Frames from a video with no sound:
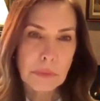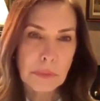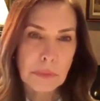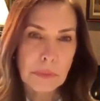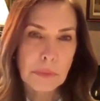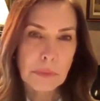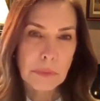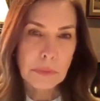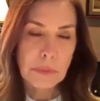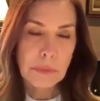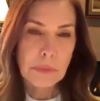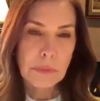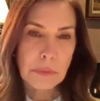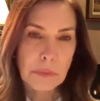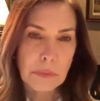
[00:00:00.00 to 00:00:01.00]

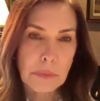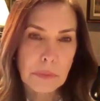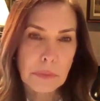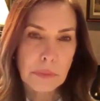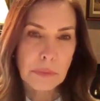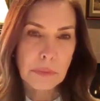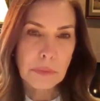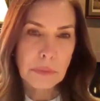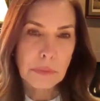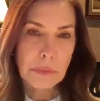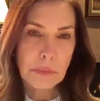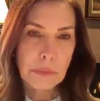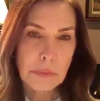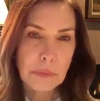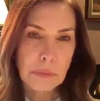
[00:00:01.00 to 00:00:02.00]

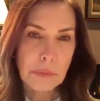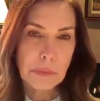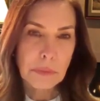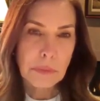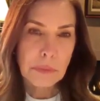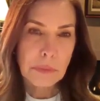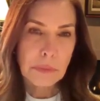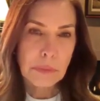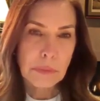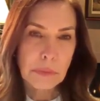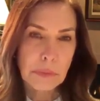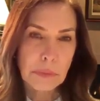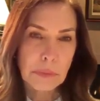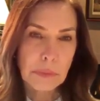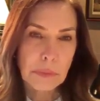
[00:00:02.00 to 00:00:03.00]

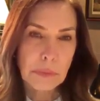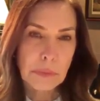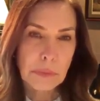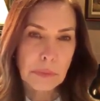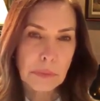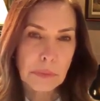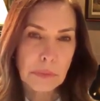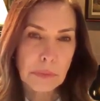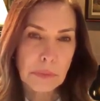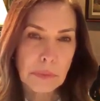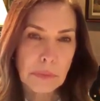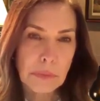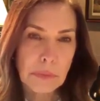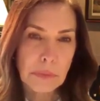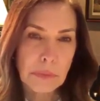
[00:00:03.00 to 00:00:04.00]

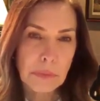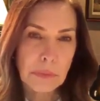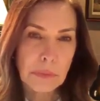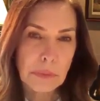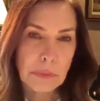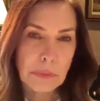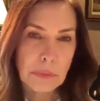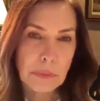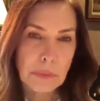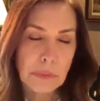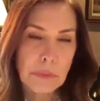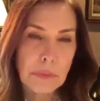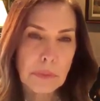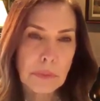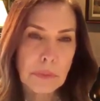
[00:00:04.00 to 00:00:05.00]

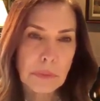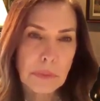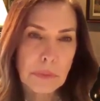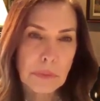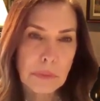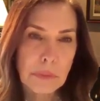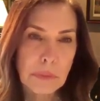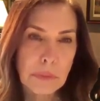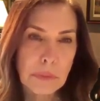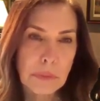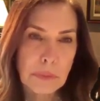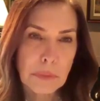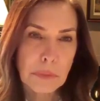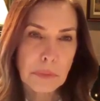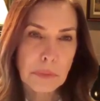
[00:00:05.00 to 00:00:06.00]

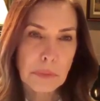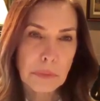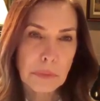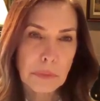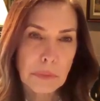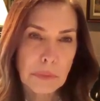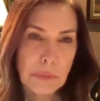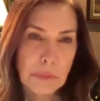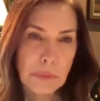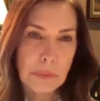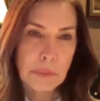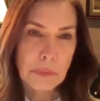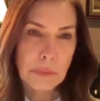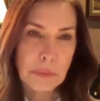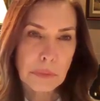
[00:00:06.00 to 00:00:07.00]

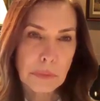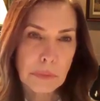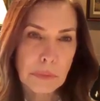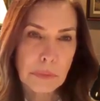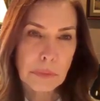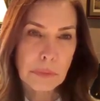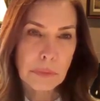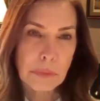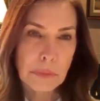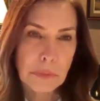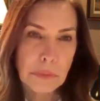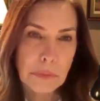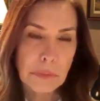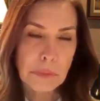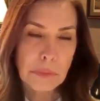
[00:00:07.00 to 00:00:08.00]
[no speech]